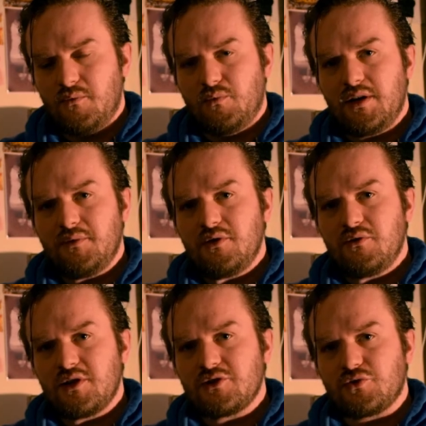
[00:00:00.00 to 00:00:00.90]
Whenever you
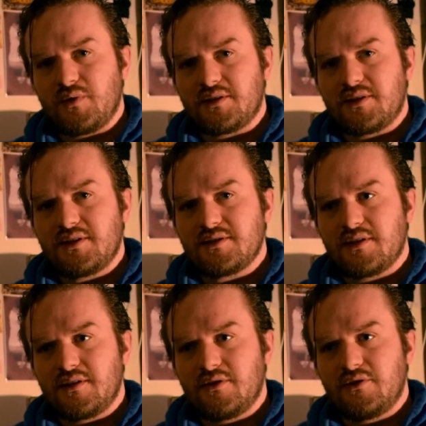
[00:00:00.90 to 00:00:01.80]
reach your
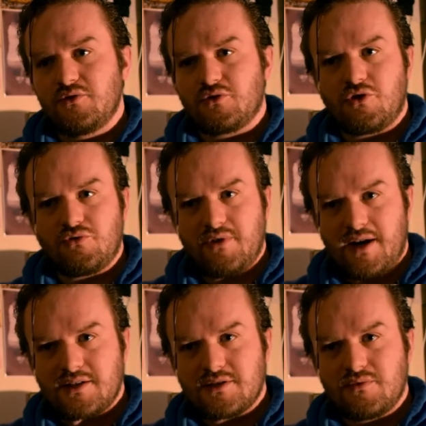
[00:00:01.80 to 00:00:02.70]
20s, you're
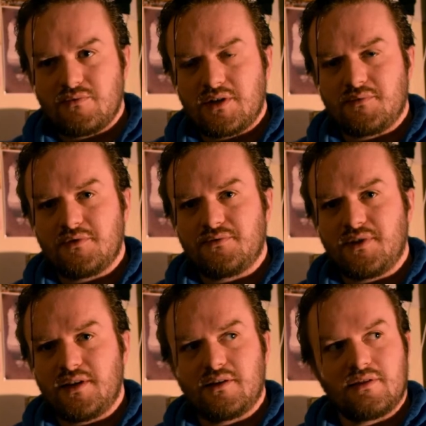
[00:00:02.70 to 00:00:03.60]
correct whenever you
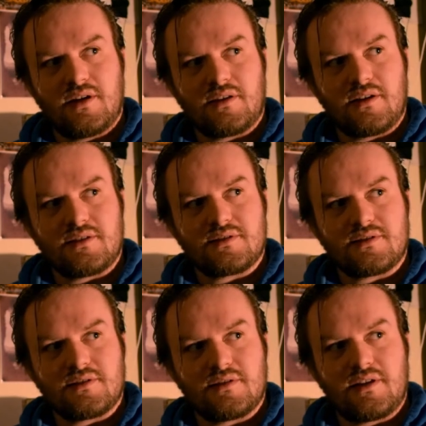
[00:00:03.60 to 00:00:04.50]
feel like
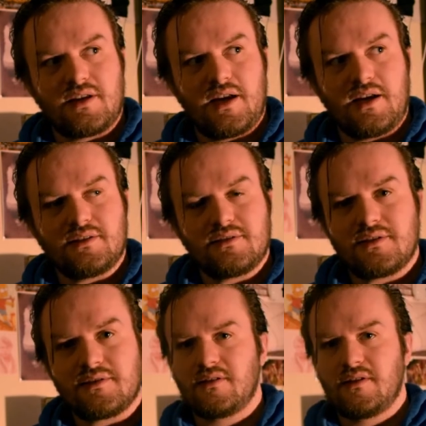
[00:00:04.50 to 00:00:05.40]
it's the end.
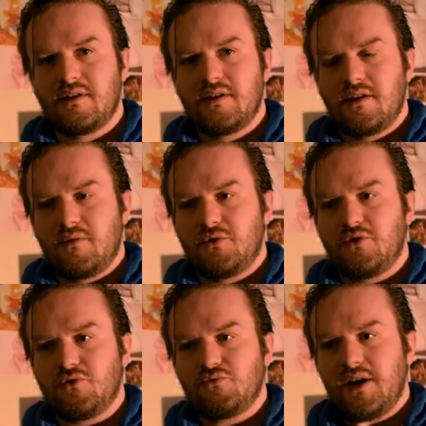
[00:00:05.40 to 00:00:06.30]

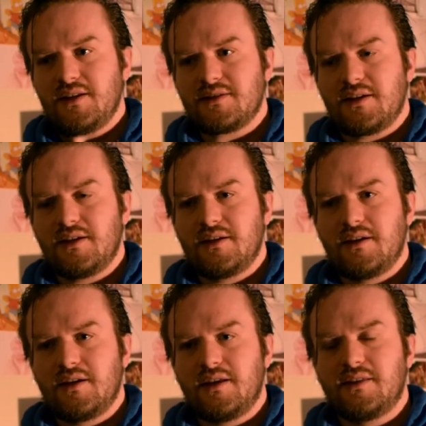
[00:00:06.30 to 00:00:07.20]
You're right
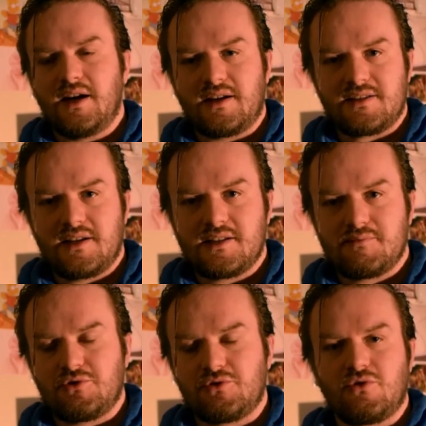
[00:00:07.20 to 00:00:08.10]
in that a sense,
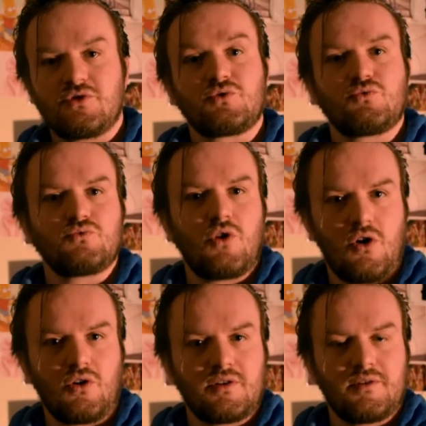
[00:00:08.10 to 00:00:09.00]
but you're also
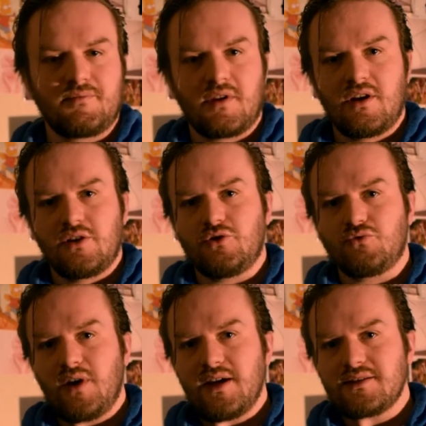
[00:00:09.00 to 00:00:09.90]
wrong. You're
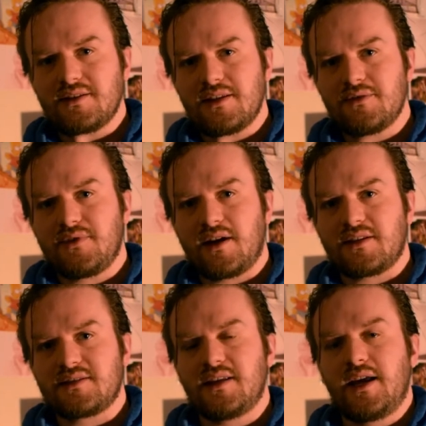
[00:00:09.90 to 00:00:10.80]
right in the fact
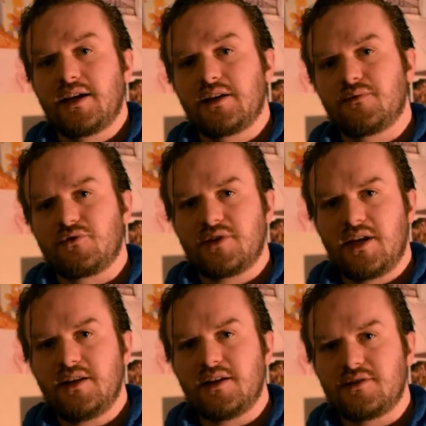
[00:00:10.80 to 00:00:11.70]
it's the end of your
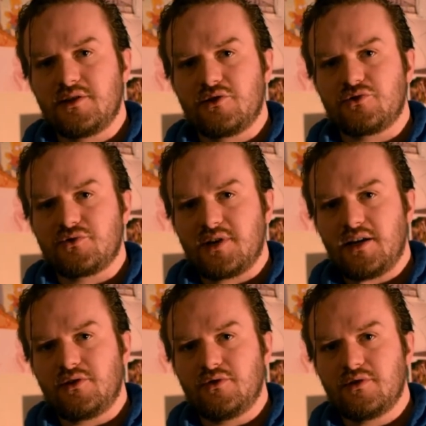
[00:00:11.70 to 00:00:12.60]
teenage years, your
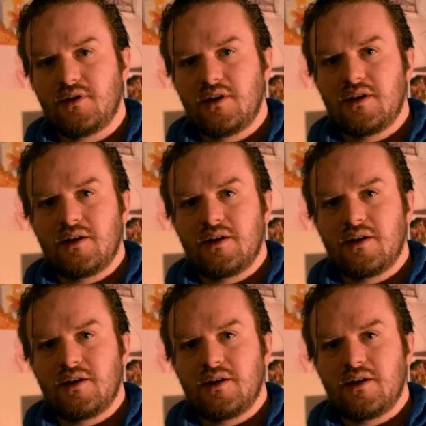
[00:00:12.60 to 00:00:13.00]
childhood,